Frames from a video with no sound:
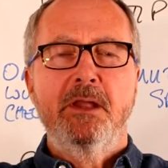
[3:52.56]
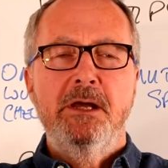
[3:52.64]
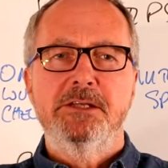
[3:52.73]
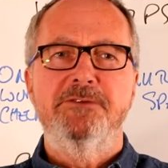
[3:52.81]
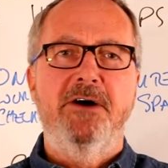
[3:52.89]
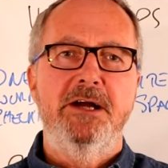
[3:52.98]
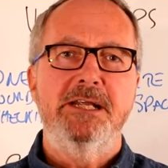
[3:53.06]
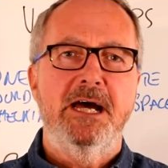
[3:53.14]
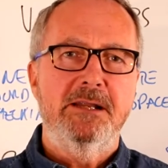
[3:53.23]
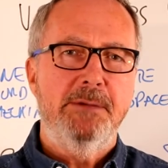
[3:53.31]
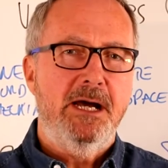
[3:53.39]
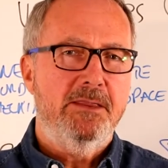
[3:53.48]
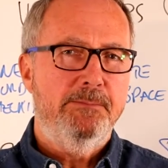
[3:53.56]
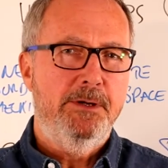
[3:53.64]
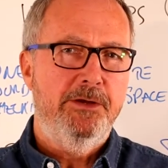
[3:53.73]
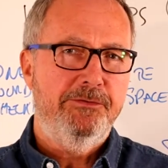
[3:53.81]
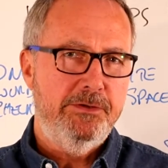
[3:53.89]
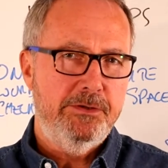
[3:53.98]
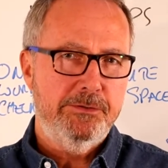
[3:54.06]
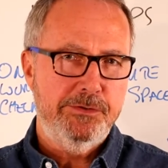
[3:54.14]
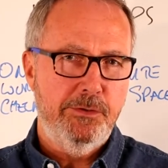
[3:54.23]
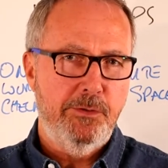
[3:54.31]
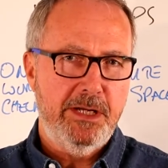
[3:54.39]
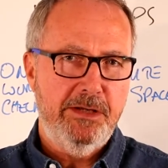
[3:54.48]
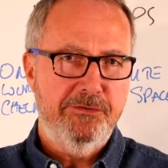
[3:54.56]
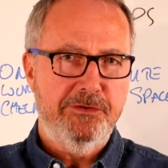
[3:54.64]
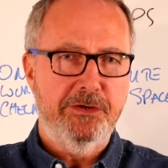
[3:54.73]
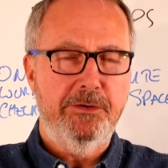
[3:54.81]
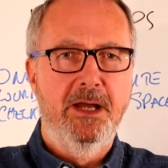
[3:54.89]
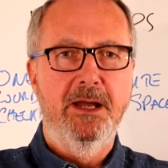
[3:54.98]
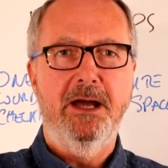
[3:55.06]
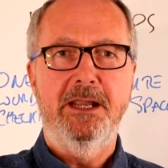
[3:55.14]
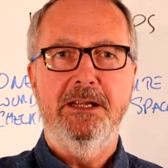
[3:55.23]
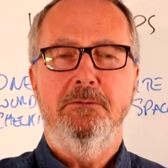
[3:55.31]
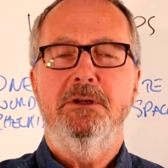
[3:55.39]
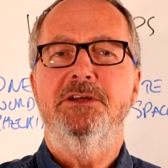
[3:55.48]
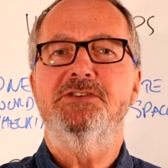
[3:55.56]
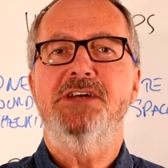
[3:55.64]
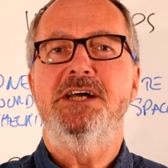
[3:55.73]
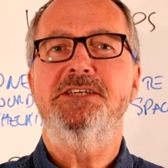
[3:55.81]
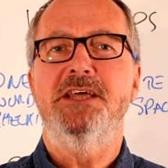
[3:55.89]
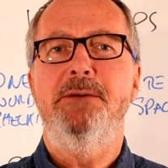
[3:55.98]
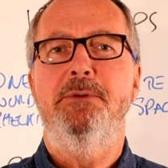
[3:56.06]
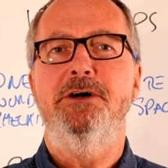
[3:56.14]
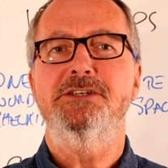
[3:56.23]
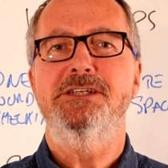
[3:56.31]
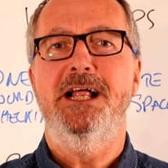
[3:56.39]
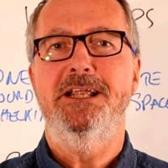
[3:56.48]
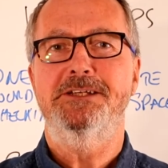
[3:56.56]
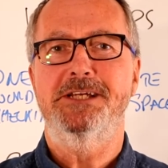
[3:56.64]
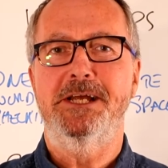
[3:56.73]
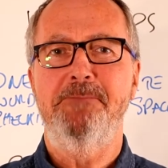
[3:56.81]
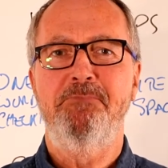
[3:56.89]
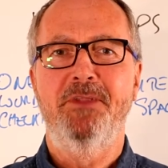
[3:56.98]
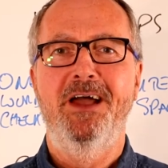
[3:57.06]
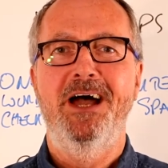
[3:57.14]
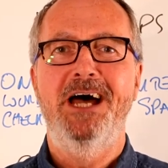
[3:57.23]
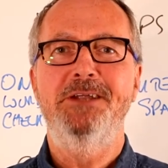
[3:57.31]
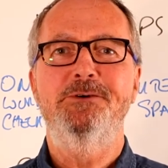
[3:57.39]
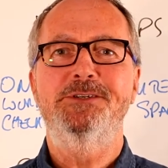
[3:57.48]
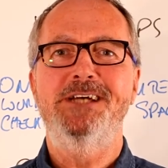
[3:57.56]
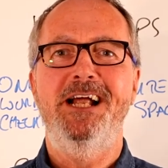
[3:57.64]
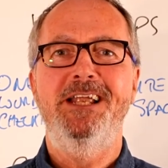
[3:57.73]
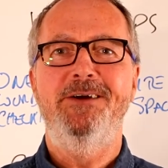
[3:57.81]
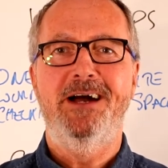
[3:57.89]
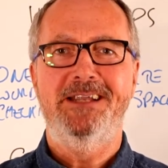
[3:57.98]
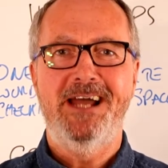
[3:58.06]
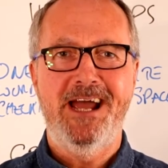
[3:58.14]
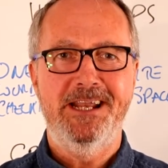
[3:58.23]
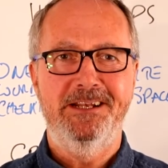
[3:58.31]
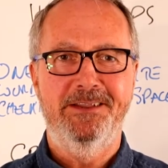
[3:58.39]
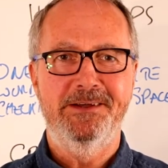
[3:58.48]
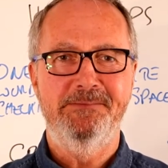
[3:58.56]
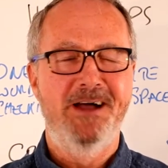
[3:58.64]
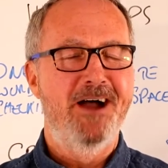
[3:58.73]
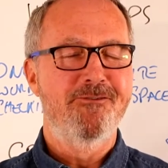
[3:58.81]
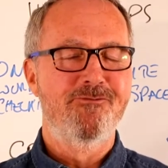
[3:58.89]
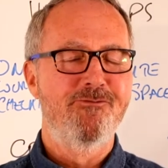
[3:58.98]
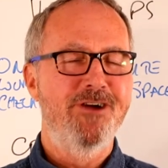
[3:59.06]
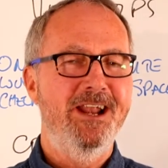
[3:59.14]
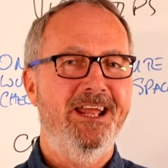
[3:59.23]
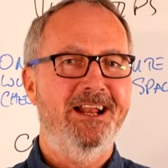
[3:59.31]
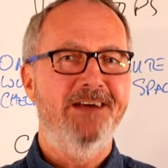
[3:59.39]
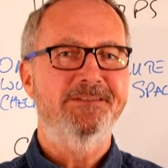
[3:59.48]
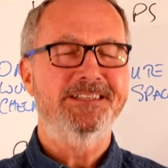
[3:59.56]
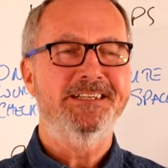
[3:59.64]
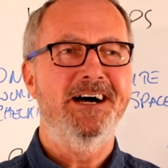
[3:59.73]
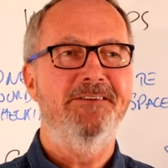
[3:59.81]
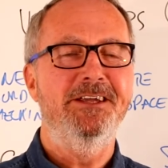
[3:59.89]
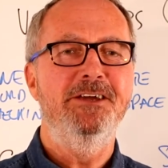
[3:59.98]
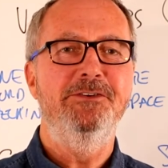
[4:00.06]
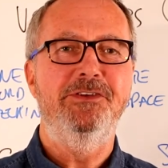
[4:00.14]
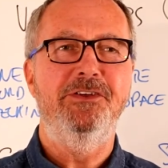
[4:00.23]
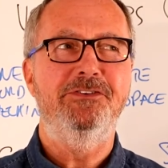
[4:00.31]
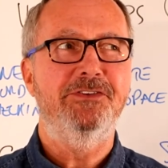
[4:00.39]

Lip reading: to find out about the person that you're talking to, and it will assess their personality, and it will tell you how to handle them. Really clever stuff. It uses